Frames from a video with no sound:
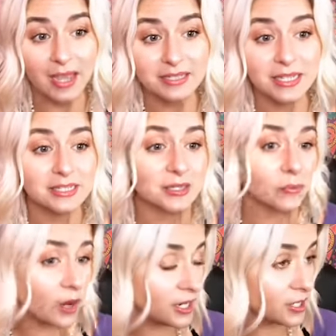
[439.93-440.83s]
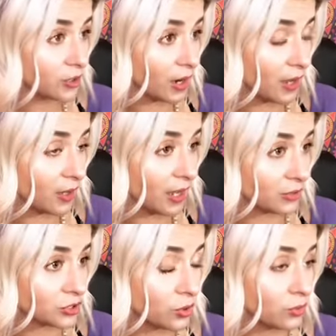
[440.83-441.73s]
access right in your
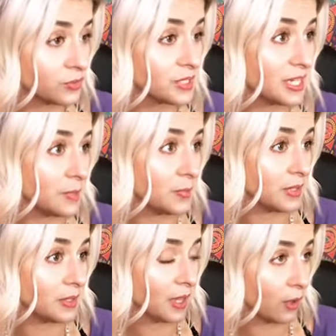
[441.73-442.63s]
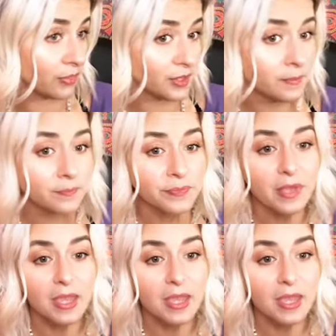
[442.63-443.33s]
household to keep being healthy.